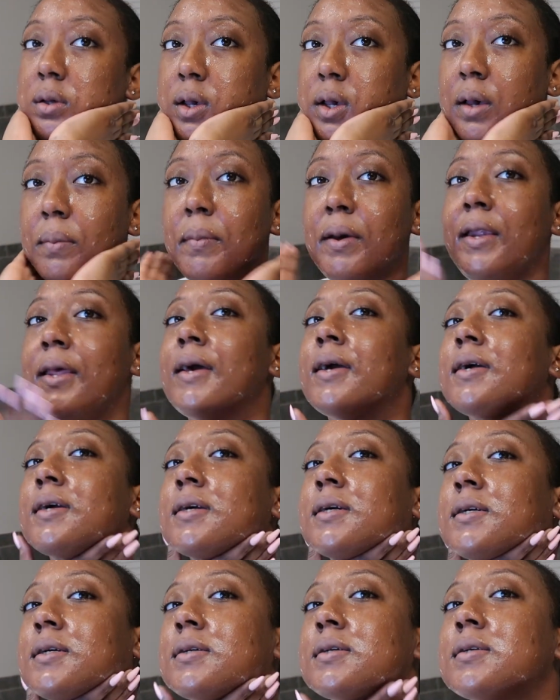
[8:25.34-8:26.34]
and my
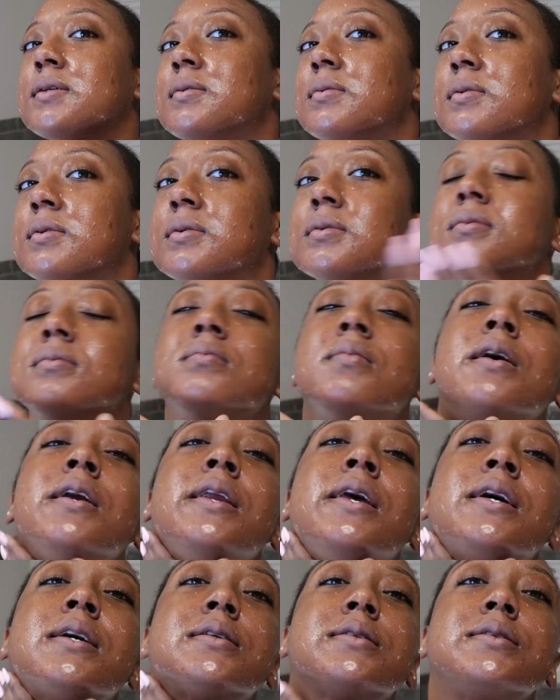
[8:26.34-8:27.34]

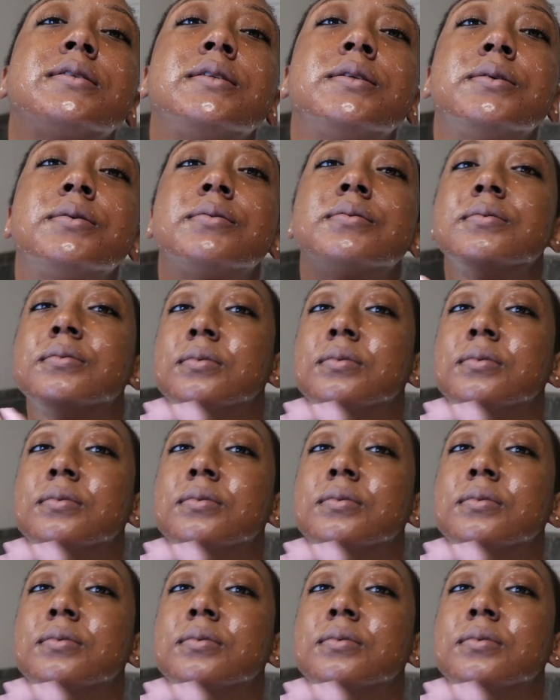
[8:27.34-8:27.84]
neck too.